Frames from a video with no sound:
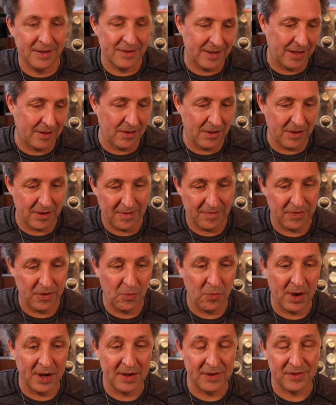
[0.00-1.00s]
It's like, look, if
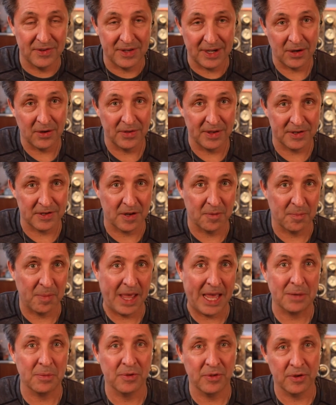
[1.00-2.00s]
you want a signal that's
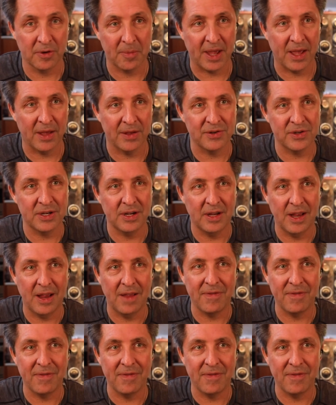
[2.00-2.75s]
compatible with your biology,